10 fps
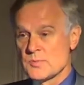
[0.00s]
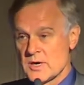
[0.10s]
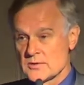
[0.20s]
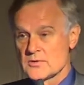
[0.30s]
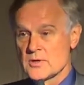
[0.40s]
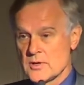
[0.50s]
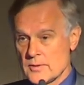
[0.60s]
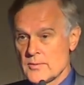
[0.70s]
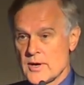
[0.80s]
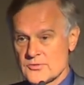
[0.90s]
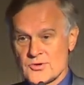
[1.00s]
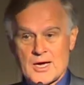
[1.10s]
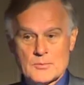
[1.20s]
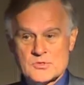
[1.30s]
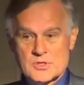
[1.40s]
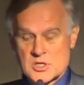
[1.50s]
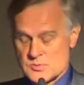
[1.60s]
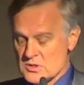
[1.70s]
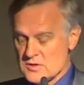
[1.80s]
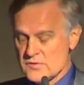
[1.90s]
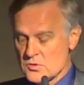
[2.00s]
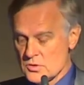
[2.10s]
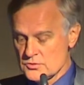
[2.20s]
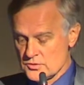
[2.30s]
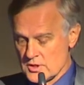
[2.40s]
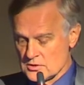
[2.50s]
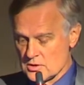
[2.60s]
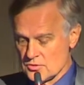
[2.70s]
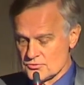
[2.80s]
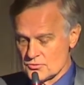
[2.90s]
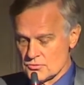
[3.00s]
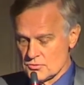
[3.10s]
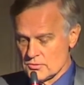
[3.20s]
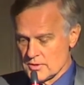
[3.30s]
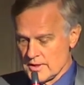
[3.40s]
but at times it has been difficult to get close to 2,